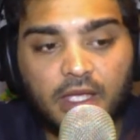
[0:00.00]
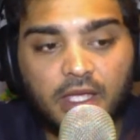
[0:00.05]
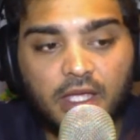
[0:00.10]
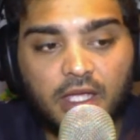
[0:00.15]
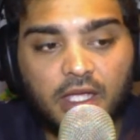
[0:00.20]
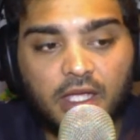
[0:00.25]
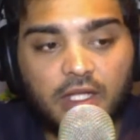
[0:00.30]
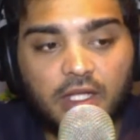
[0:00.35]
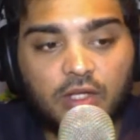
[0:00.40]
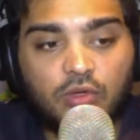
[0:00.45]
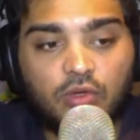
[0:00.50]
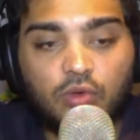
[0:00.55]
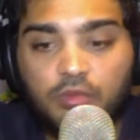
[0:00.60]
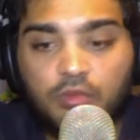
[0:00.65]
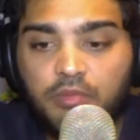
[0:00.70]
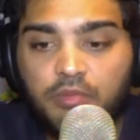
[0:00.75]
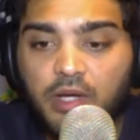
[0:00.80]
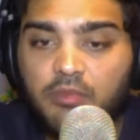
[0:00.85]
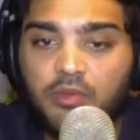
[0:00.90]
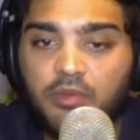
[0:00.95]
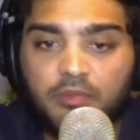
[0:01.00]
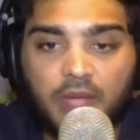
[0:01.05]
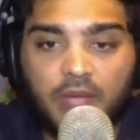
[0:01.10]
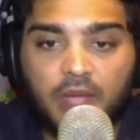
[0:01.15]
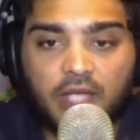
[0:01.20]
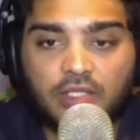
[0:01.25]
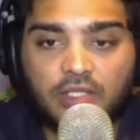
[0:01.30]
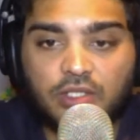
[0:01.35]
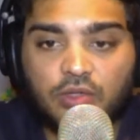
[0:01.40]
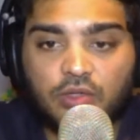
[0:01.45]
a good purple
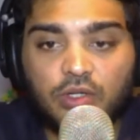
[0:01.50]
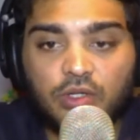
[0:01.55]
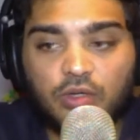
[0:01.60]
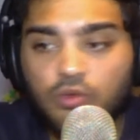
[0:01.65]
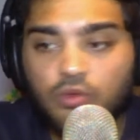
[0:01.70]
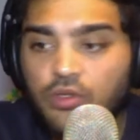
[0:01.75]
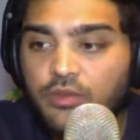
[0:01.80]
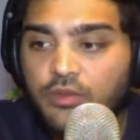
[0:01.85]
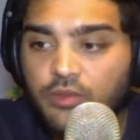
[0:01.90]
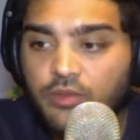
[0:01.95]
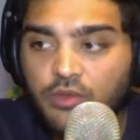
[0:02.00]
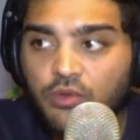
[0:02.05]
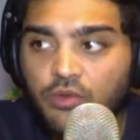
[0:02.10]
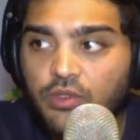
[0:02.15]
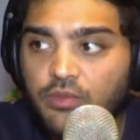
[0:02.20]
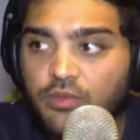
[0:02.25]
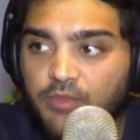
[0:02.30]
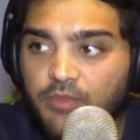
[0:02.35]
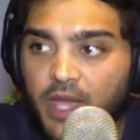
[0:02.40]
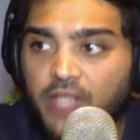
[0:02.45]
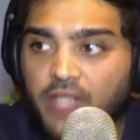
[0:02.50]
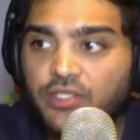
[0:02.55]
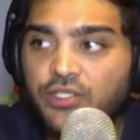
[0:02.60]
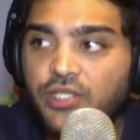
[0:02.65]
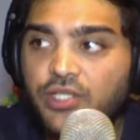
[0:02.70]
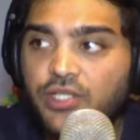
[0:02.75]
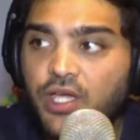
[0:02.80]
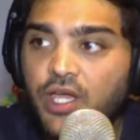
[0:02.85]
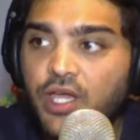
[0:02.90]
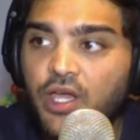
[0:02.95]
patch, in a good patch
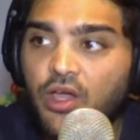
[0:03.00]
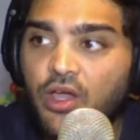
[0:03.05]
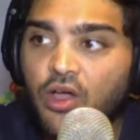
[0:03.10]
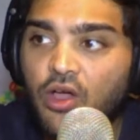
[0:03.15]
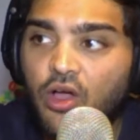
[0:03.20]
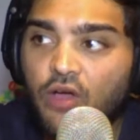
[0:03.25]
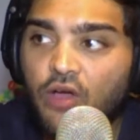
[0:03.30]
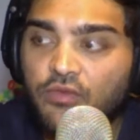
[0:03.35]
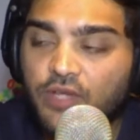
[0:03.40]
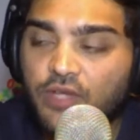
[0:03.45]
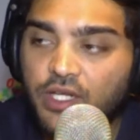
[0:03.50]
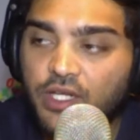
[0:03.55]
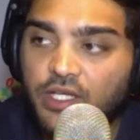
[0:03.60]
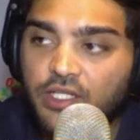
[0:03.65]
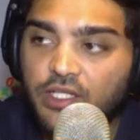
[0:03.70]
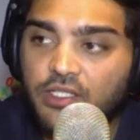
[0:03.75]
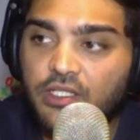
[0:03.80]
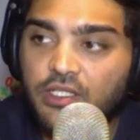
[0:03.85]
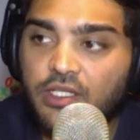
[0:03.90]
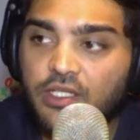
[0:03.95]
of cricket,